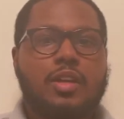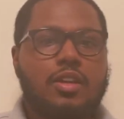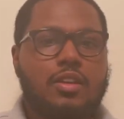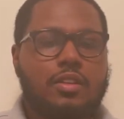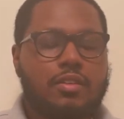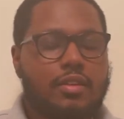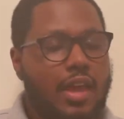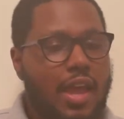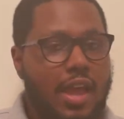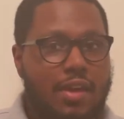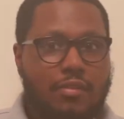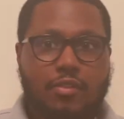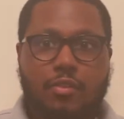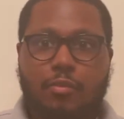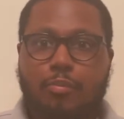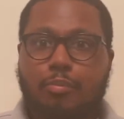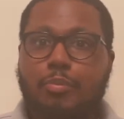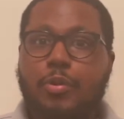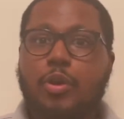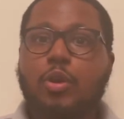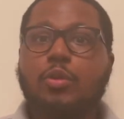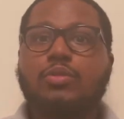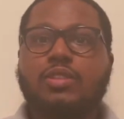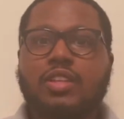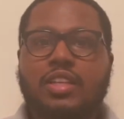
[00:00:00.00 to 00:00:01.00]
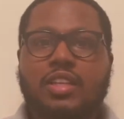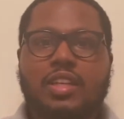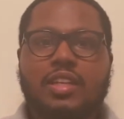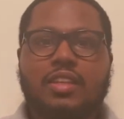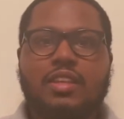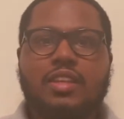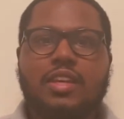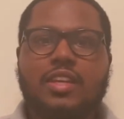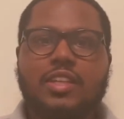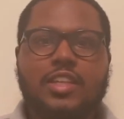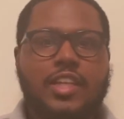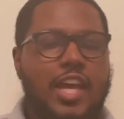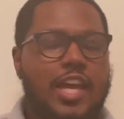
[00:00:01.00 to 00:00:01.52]
They haven't built
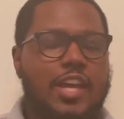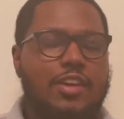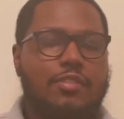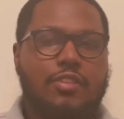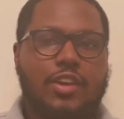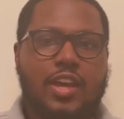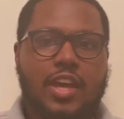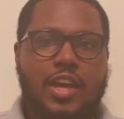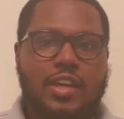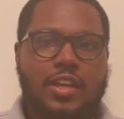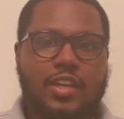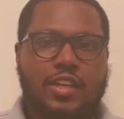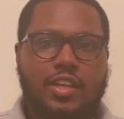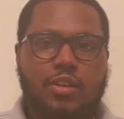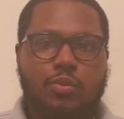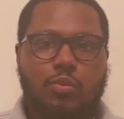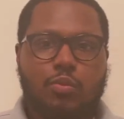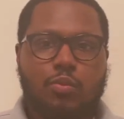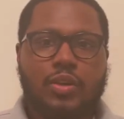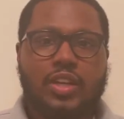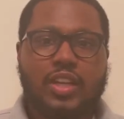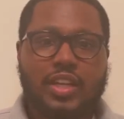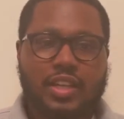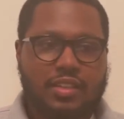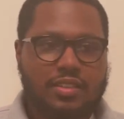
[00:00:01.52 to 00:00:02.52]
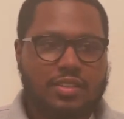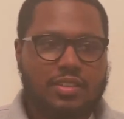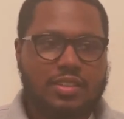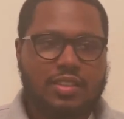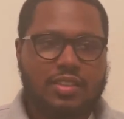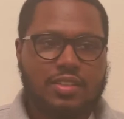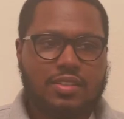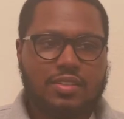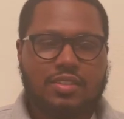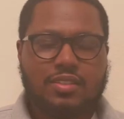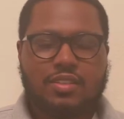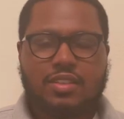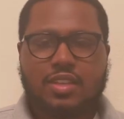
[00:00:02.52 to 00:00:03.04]
anything. They haven't had any winning
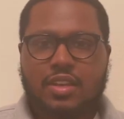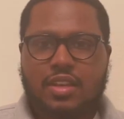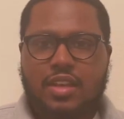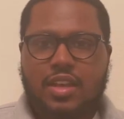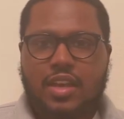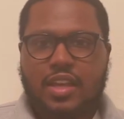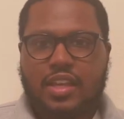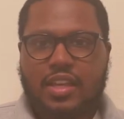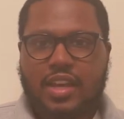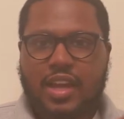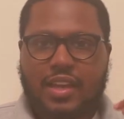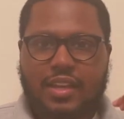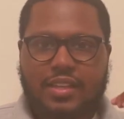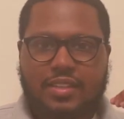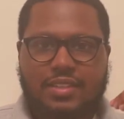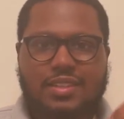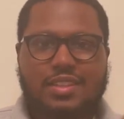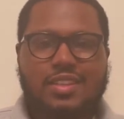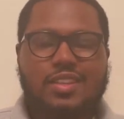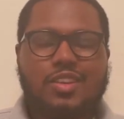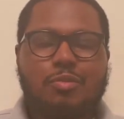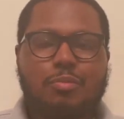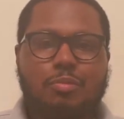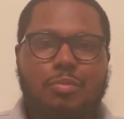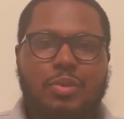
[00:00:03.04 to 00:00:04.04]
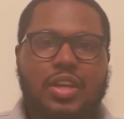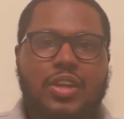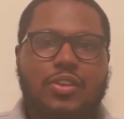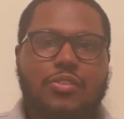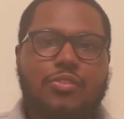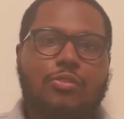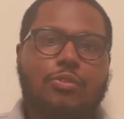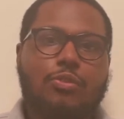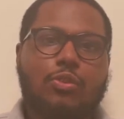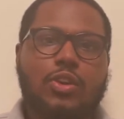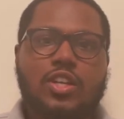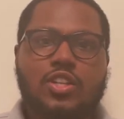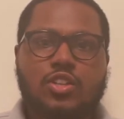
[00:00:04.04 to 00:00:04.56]
seasons, and I can see him being
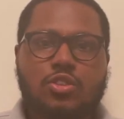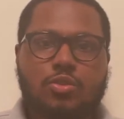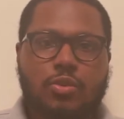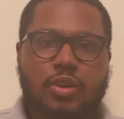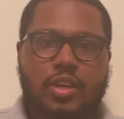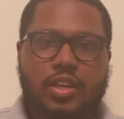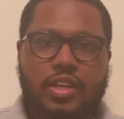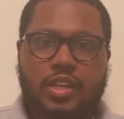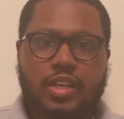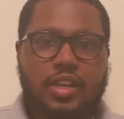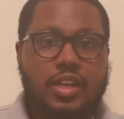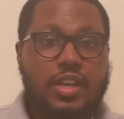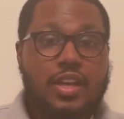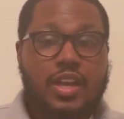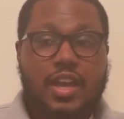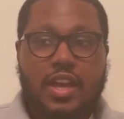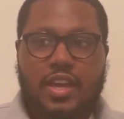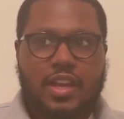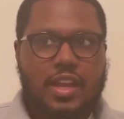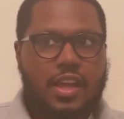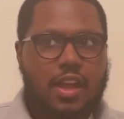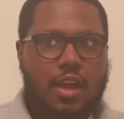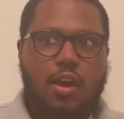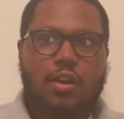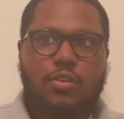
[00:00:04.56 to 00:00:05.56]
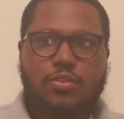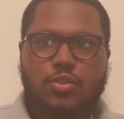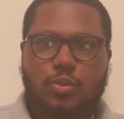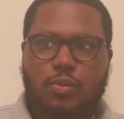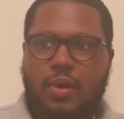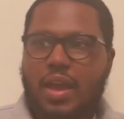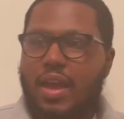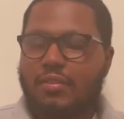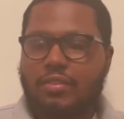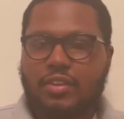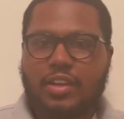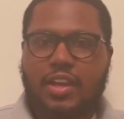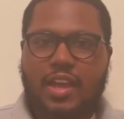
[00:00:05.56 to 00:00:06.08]
frustrated. And they also
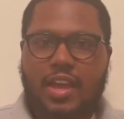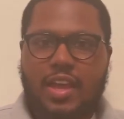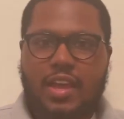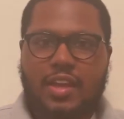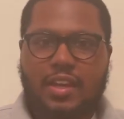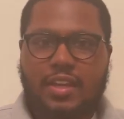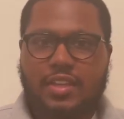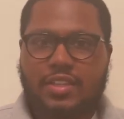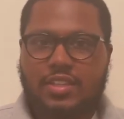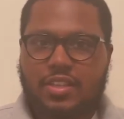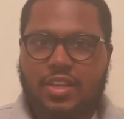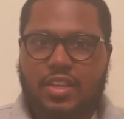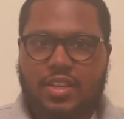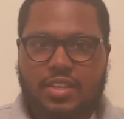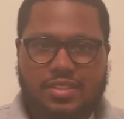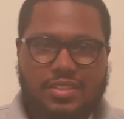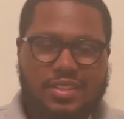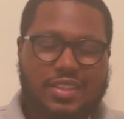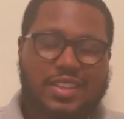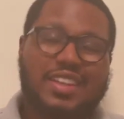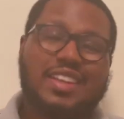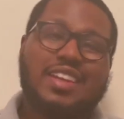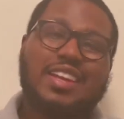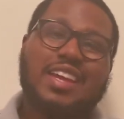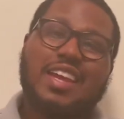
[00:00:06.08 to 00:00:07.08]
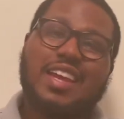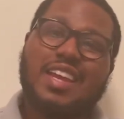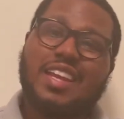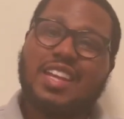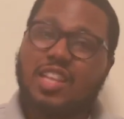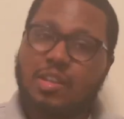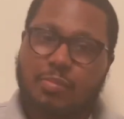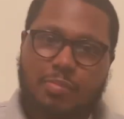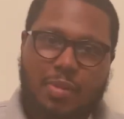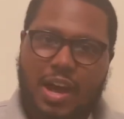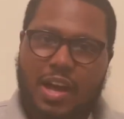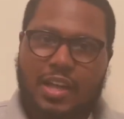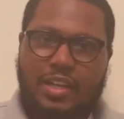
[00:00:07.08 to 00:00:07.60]
haven't had a chance to get
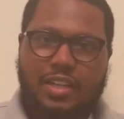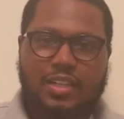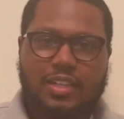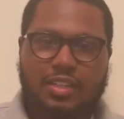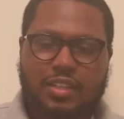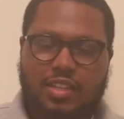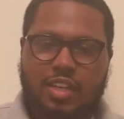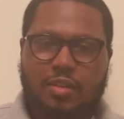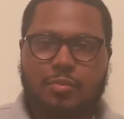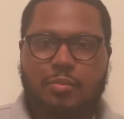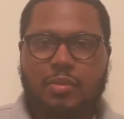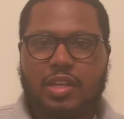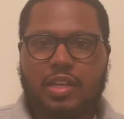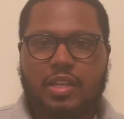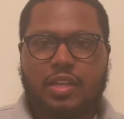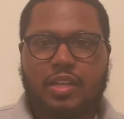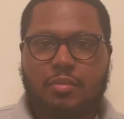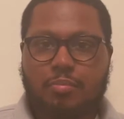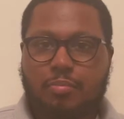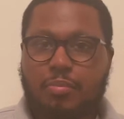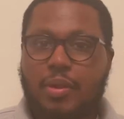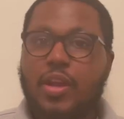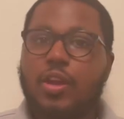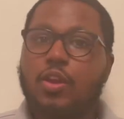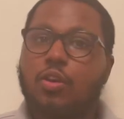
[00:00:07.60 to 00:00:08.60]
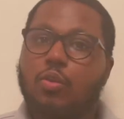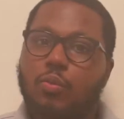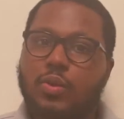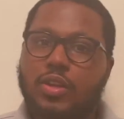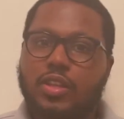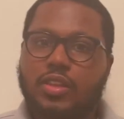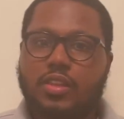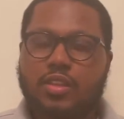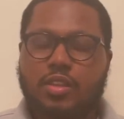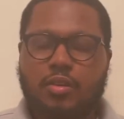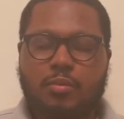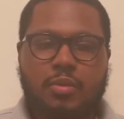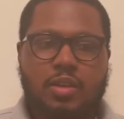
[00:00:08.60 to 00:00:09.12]
anybody to come in and pair with
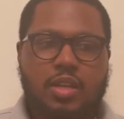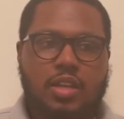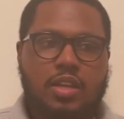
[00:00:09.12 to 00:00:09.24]
him.